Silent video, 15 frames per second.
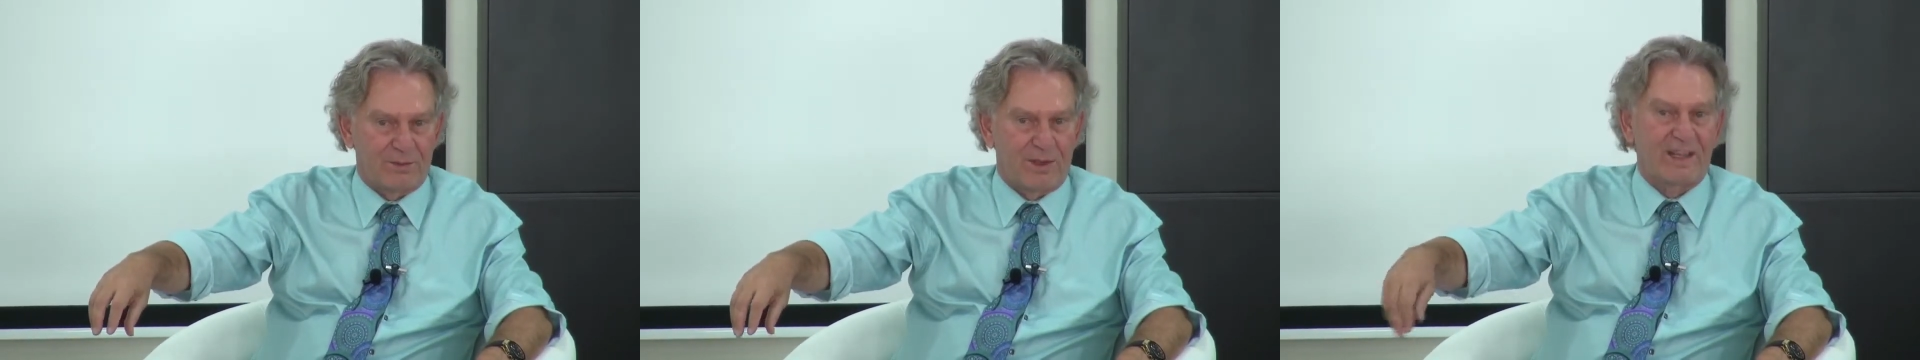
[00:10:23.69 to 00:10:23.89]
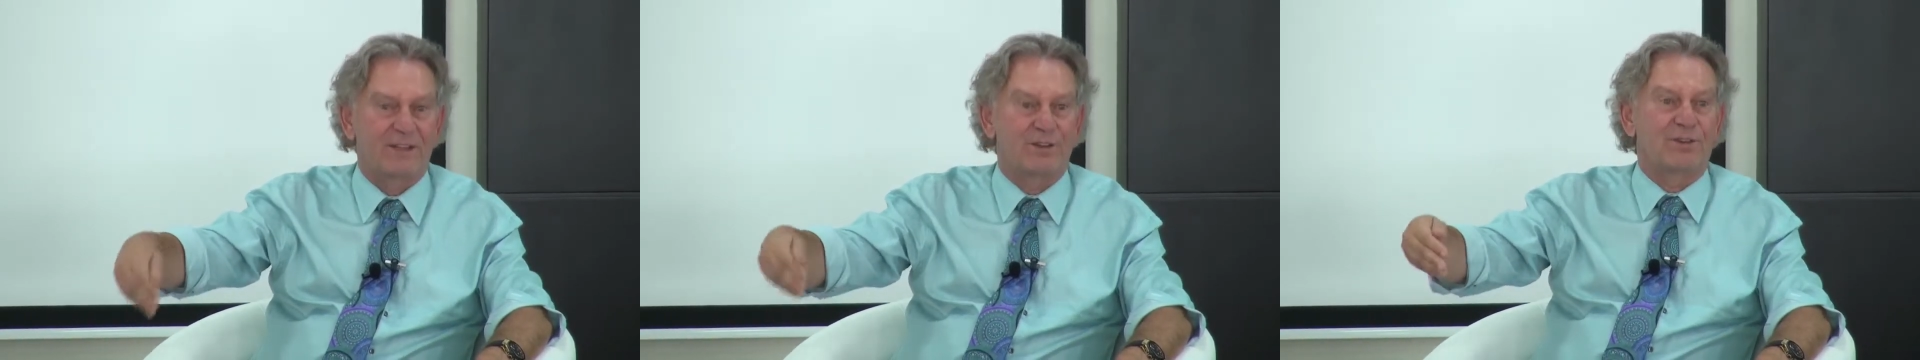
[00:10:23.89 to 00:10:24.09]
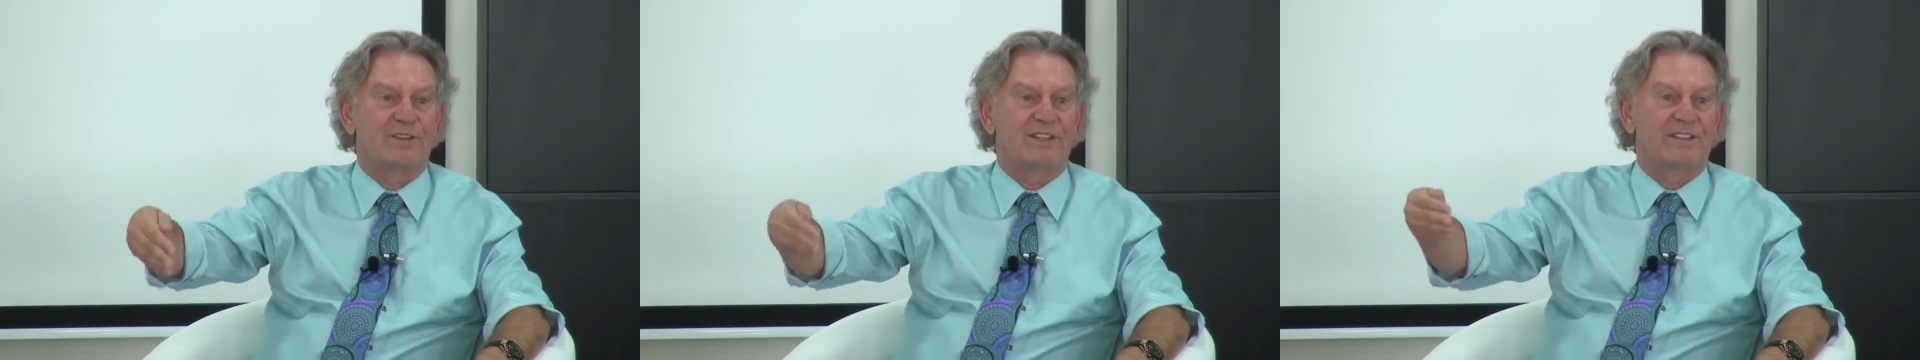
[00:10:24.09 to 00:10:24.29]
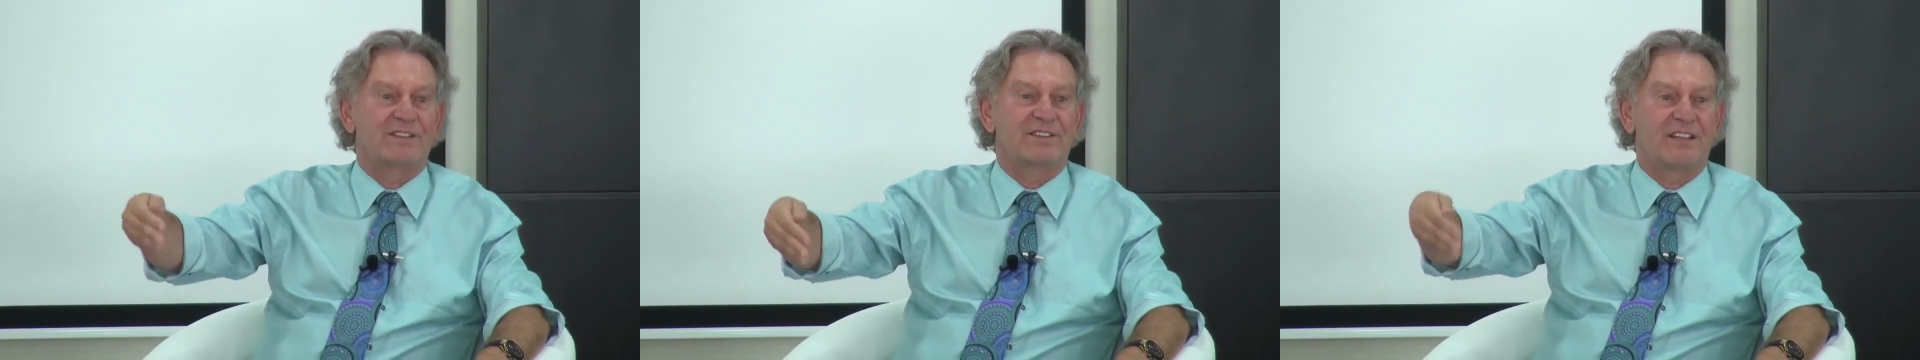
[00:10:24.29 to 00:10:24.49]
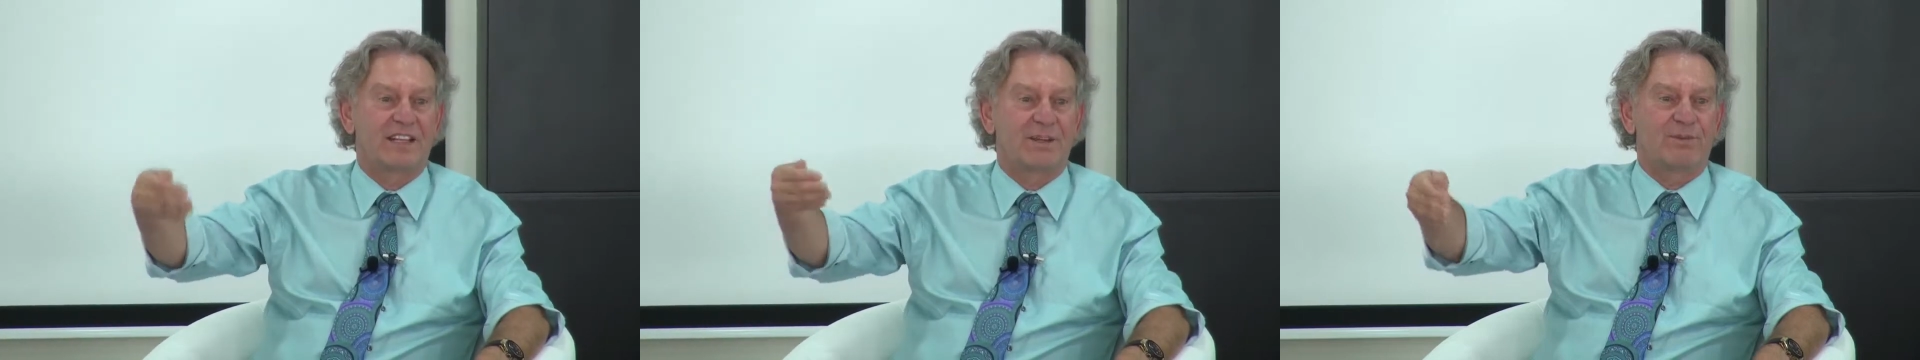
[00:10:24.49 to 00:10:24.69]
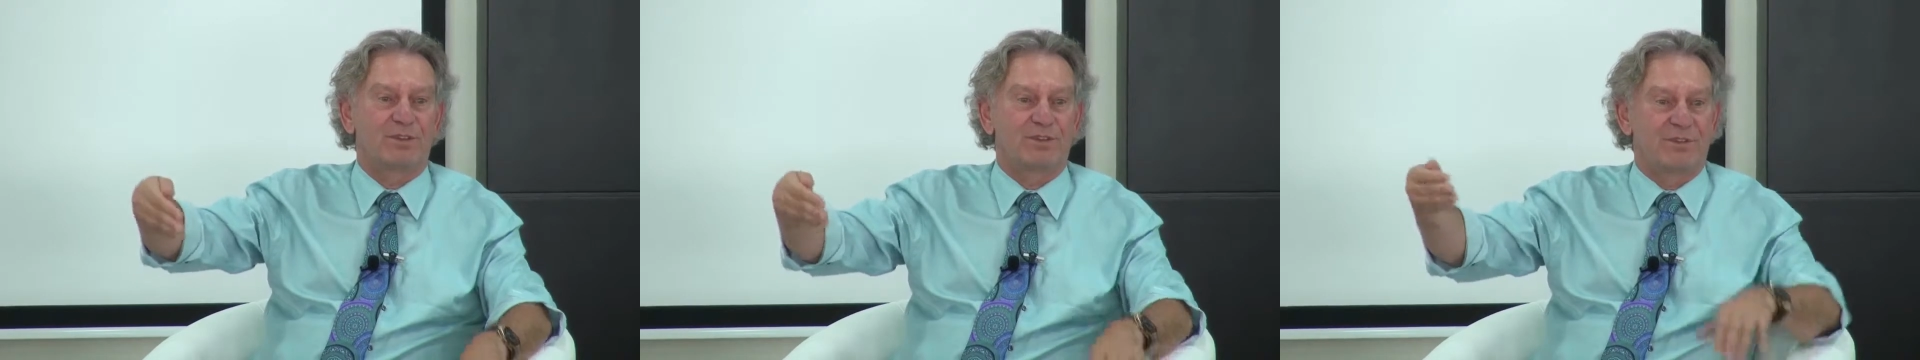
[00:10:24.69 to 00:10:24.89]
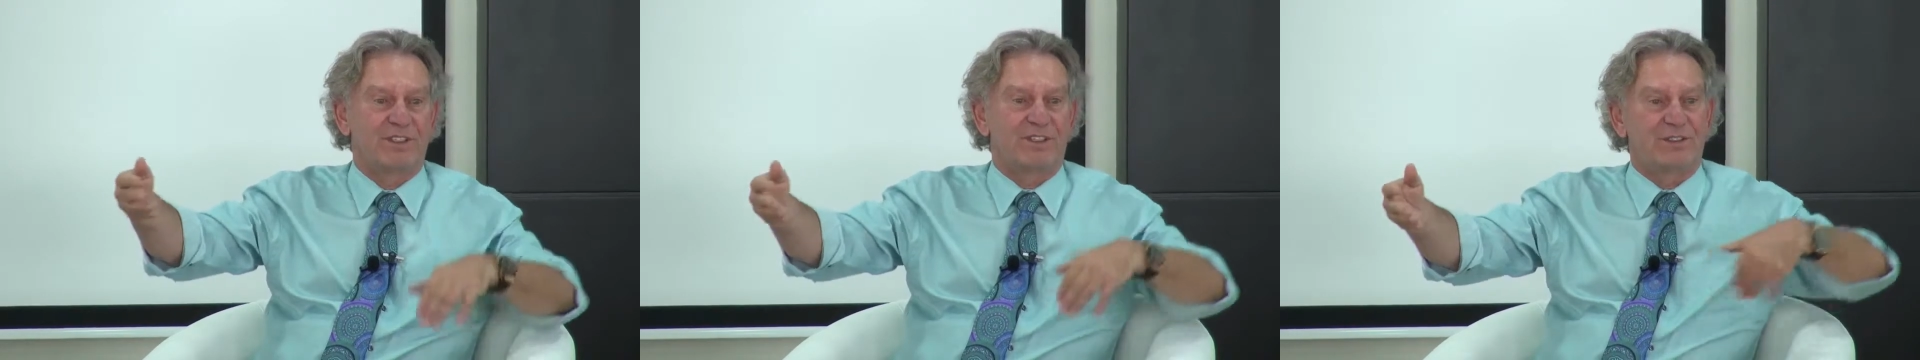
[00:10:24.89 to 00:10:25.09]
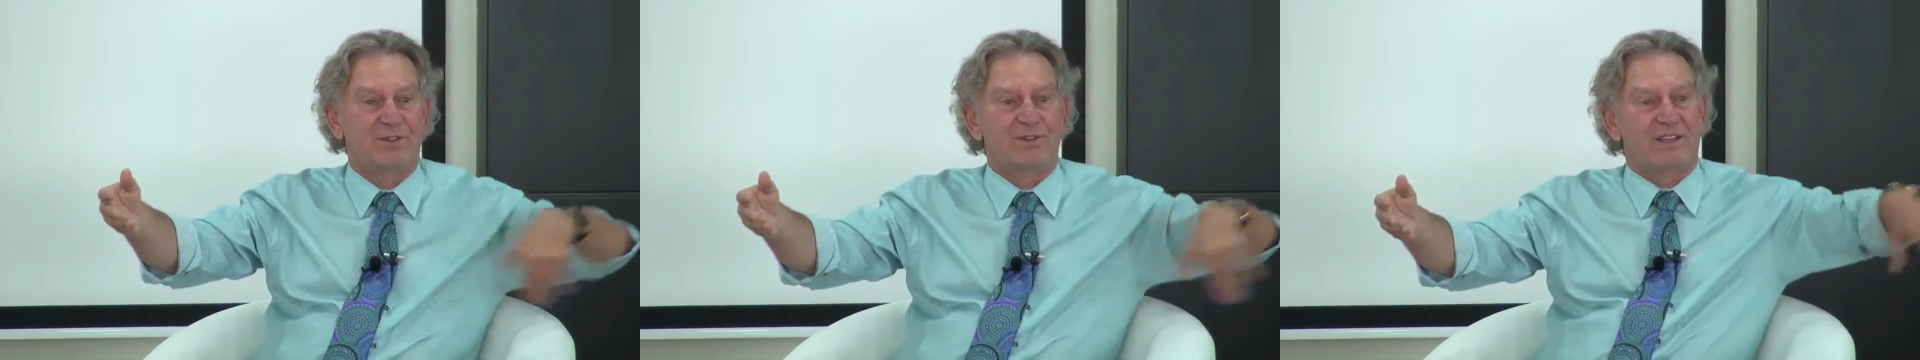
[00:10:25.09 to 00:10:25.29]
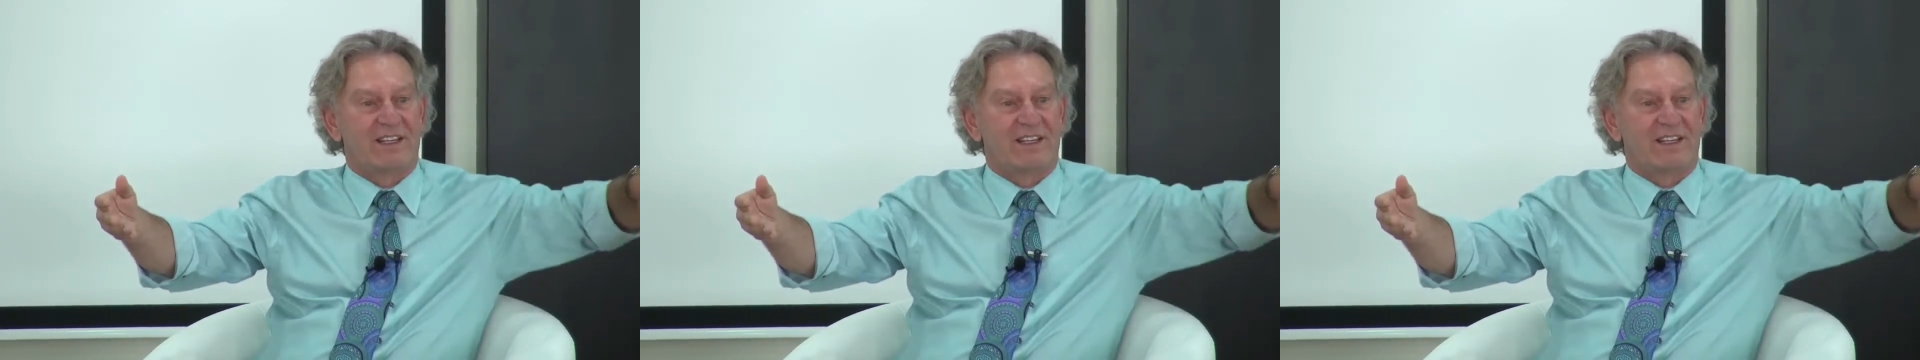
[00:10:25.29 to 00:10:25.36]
why not at the same moment we do